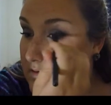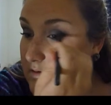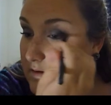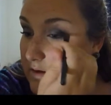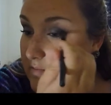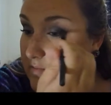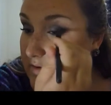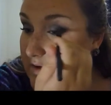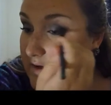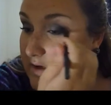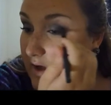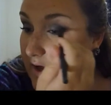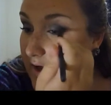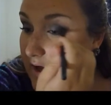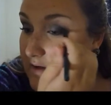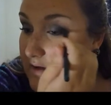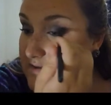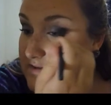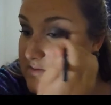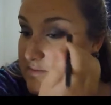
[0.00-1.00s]
And
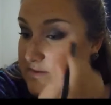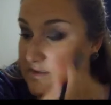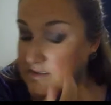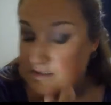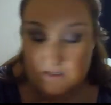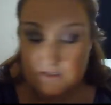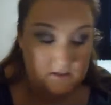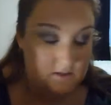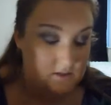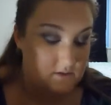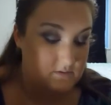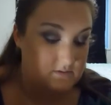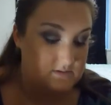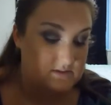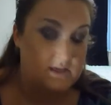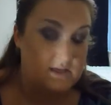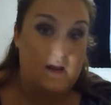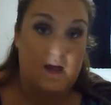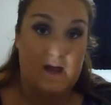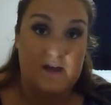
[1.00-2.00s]
because we did
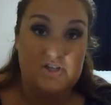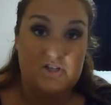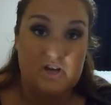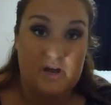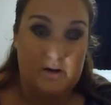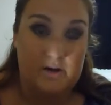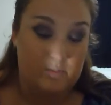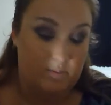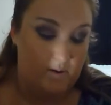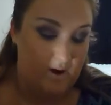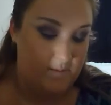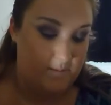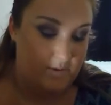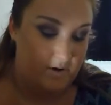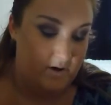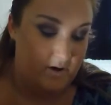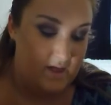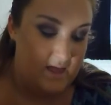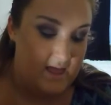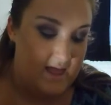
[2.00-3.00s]
use an eyeshadow
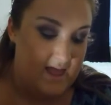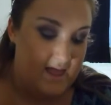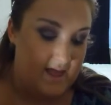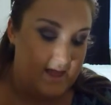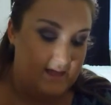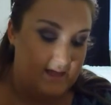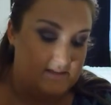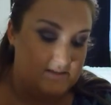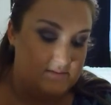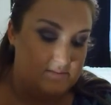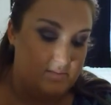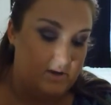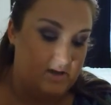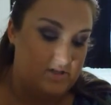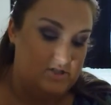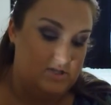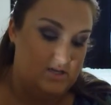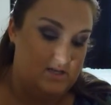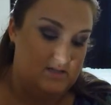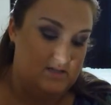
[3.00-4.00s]
primer, it's
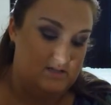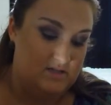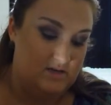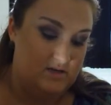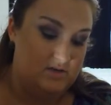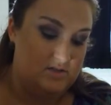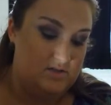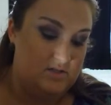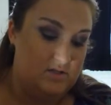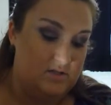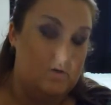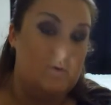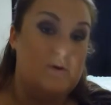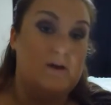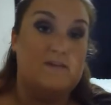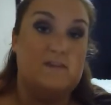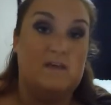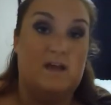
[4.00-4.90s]
much easier to get the